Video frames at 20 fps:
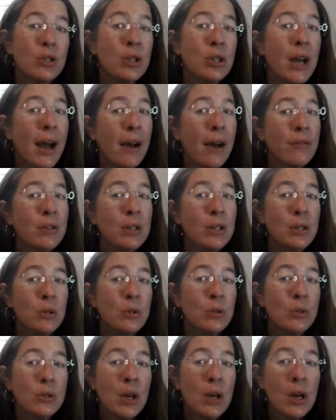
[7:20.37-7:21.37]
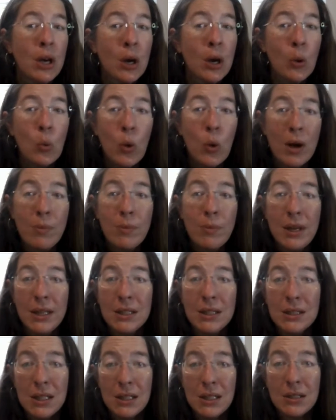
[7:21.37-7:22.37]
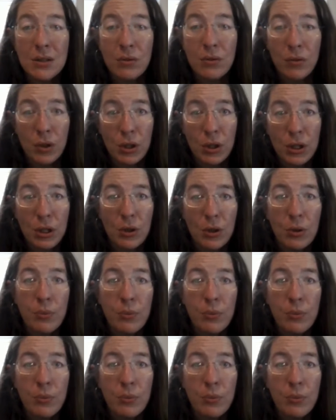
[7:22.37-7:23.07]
You have to use what makes sense for you.